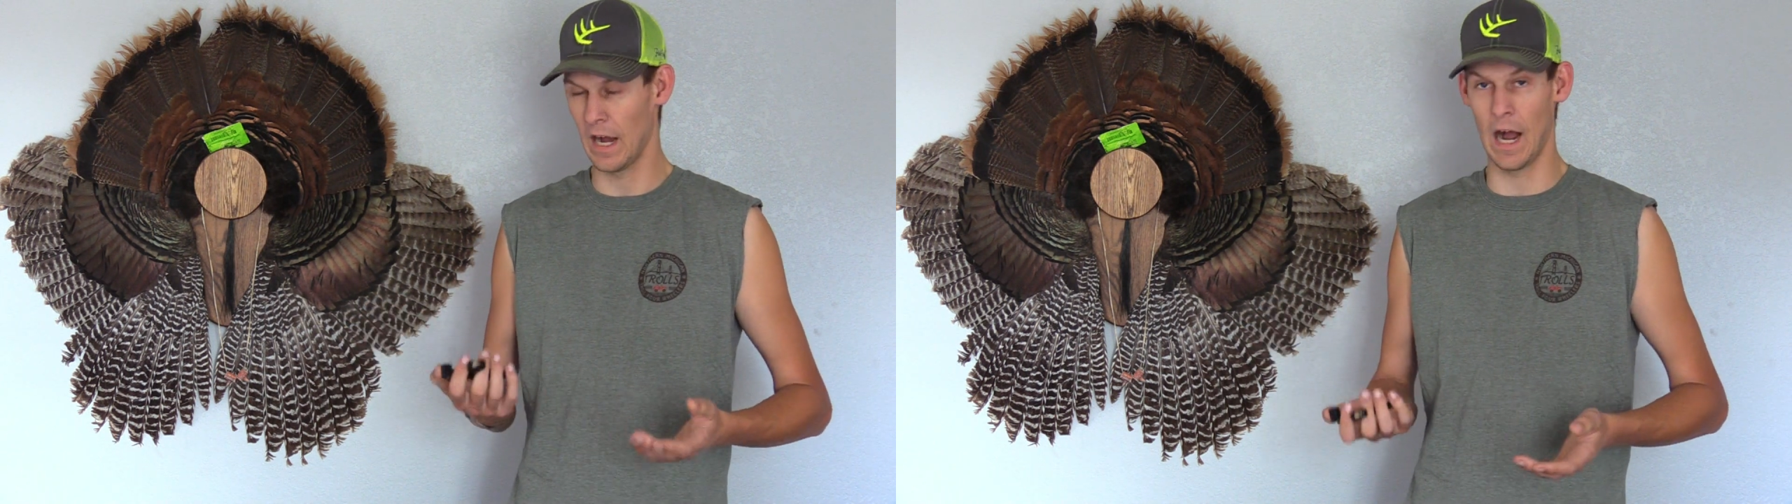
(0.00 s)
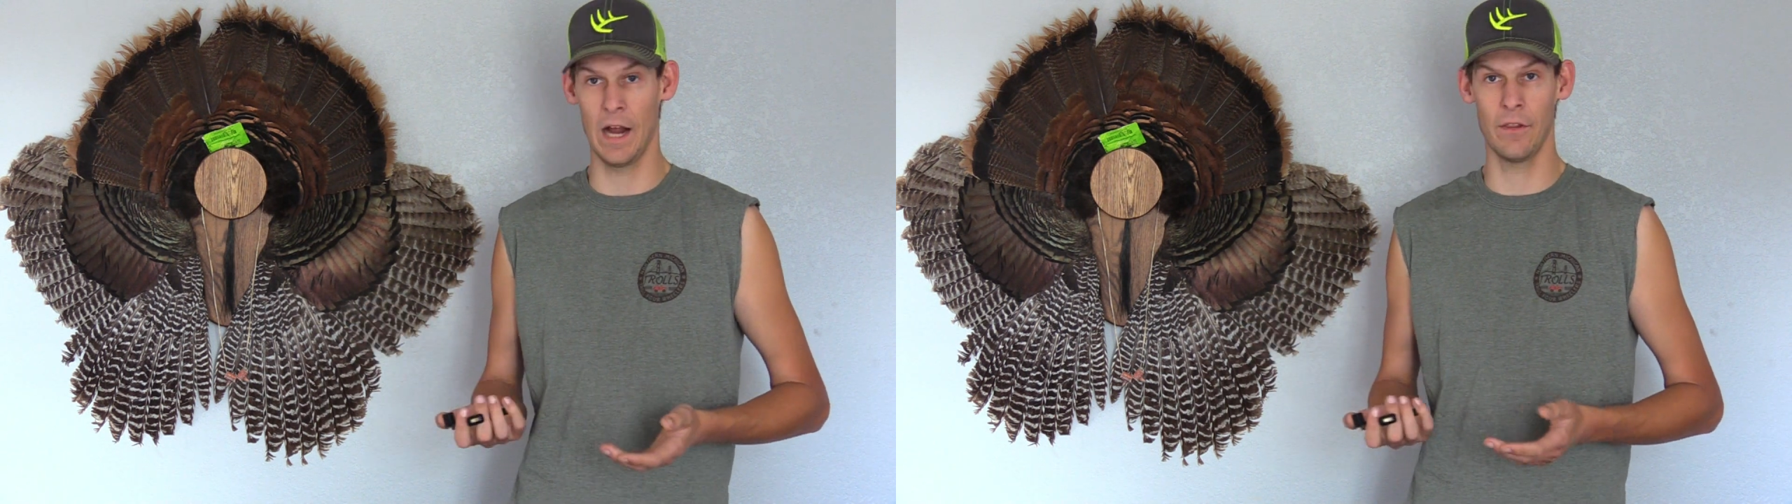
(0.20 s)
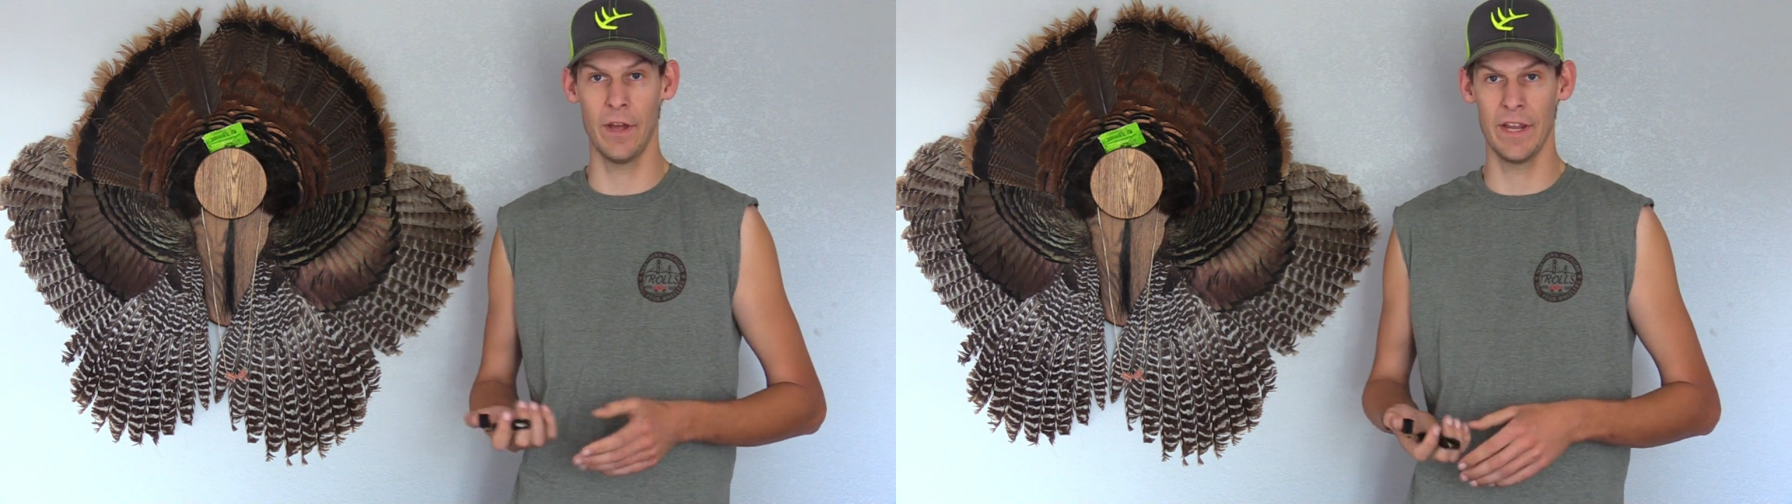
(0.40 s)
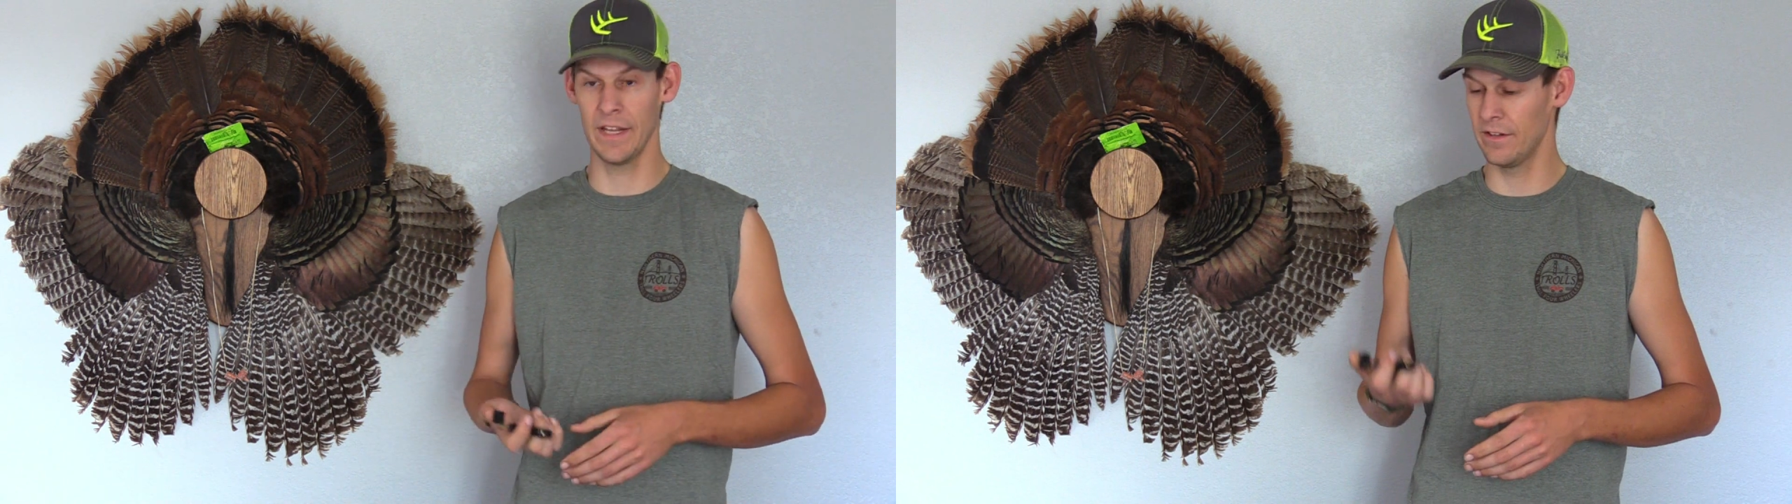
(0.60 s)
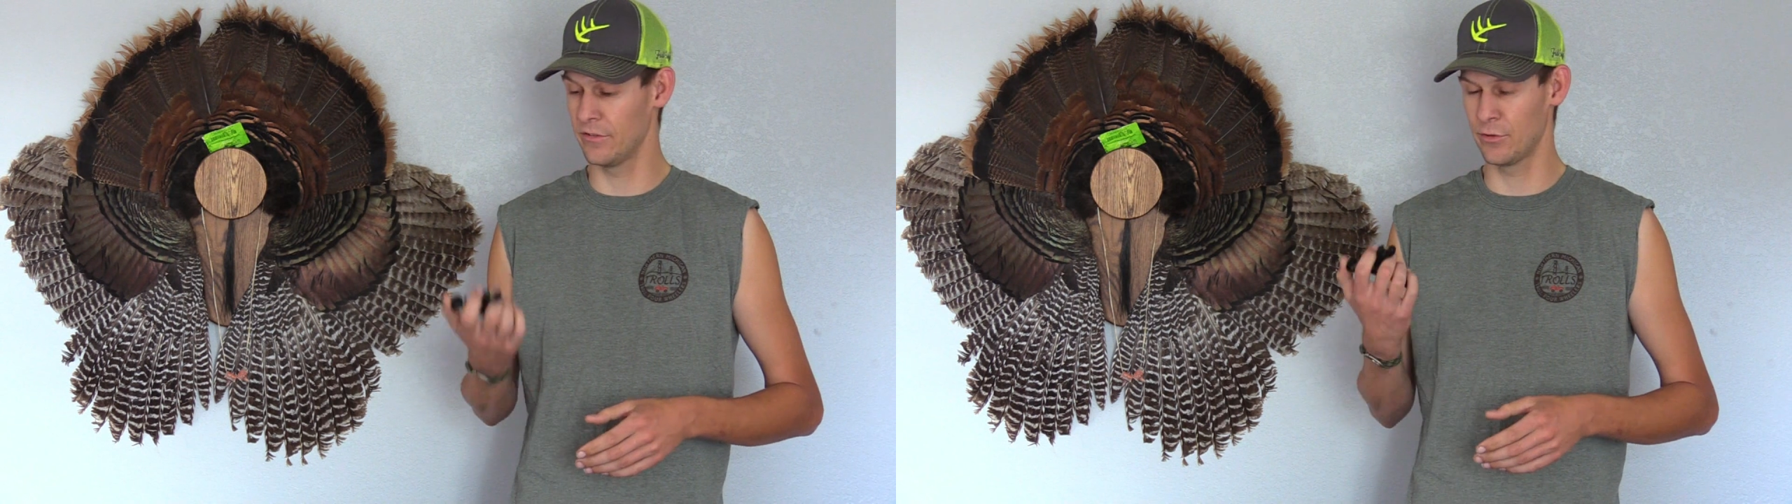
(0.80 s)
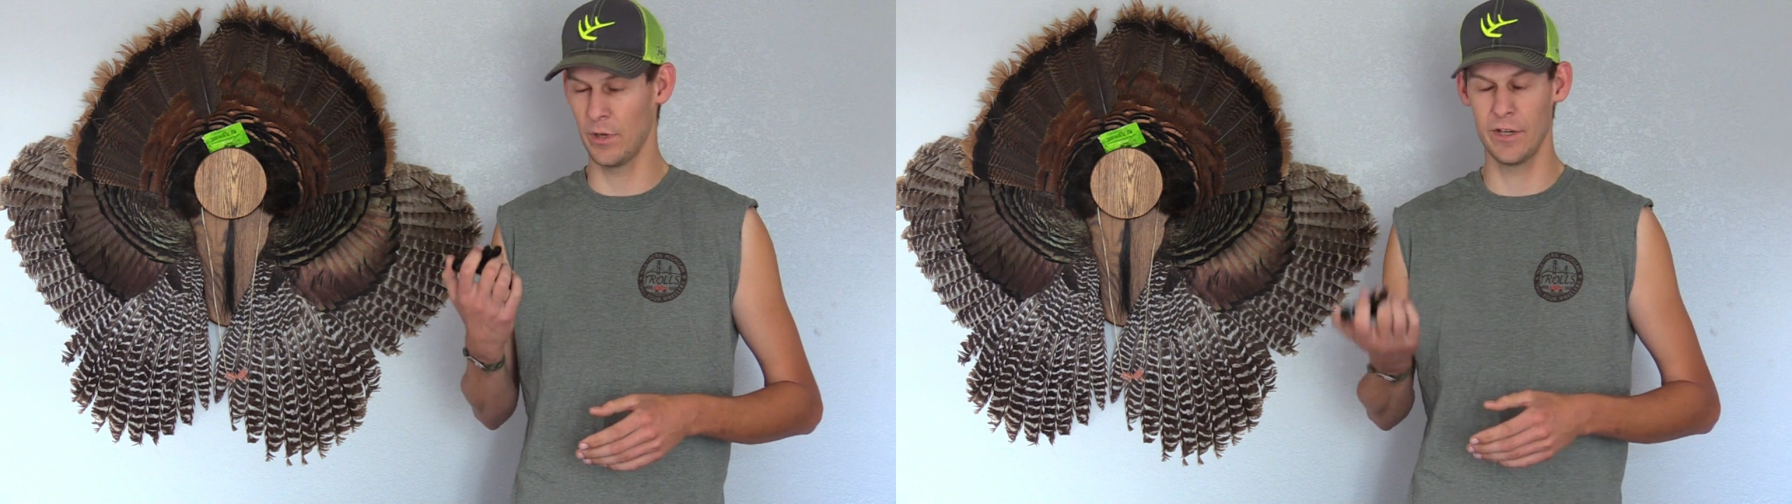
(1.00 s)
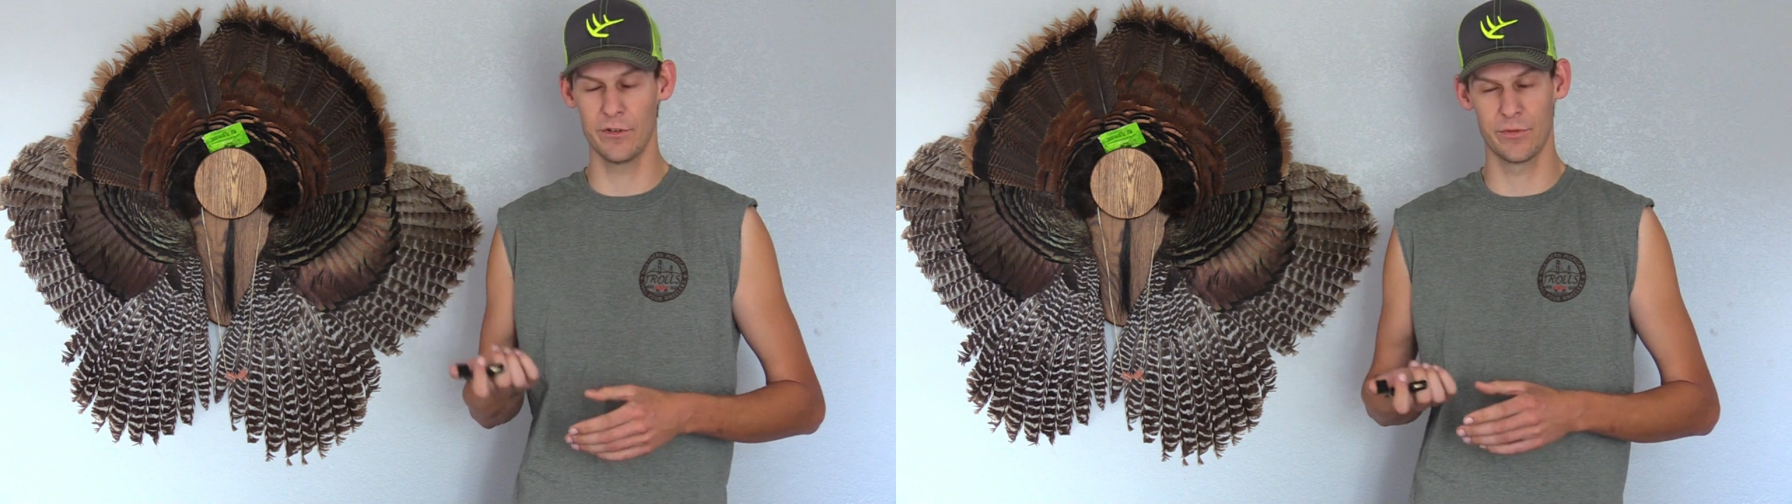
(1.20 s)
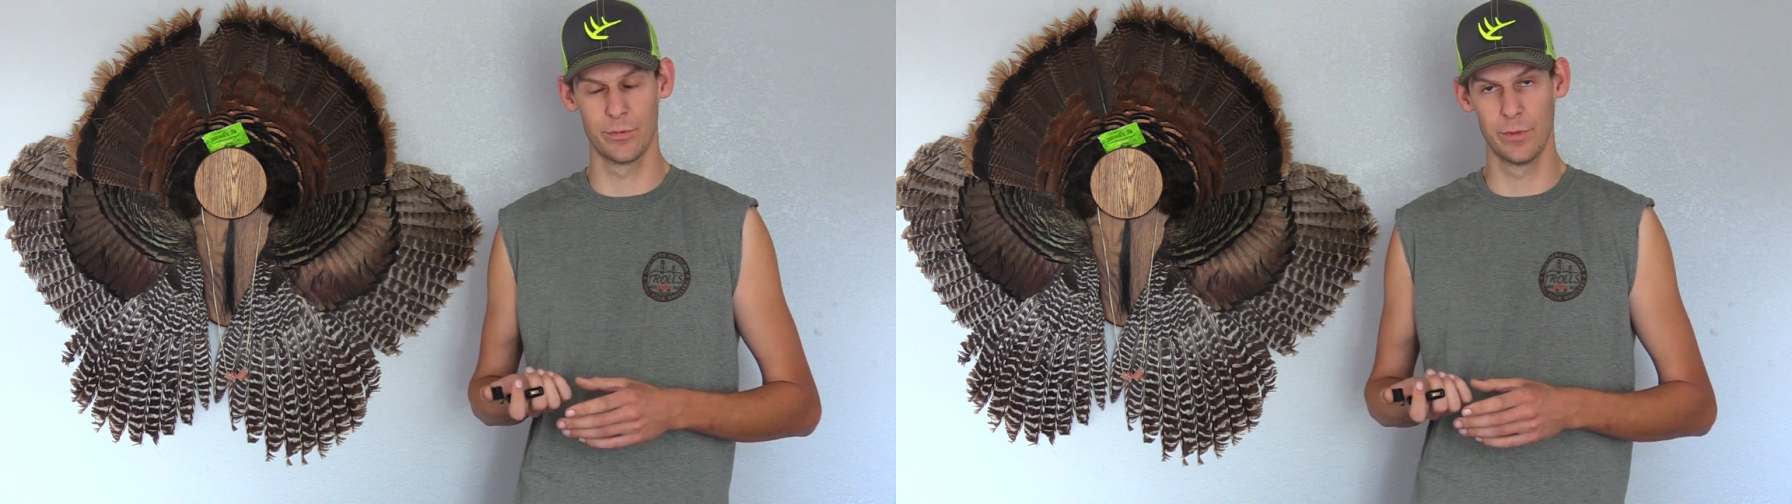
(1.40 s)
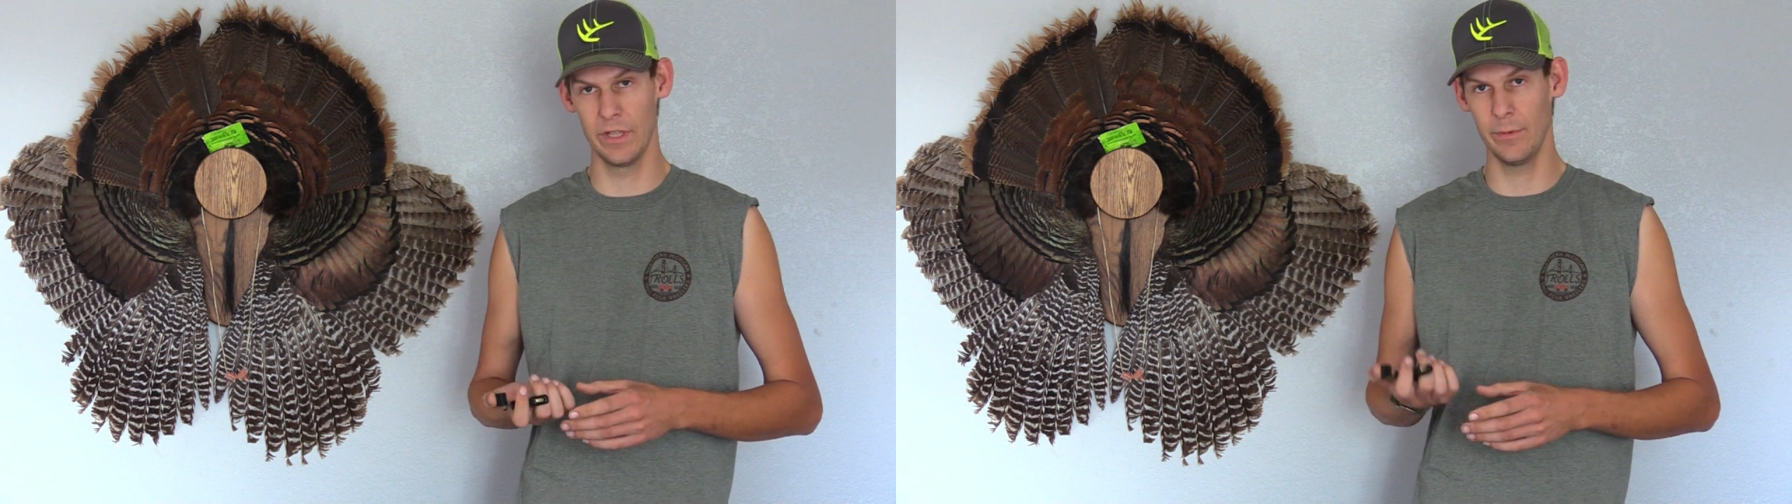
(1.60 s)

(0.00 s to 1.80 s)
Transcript: I like it. Trigger's really,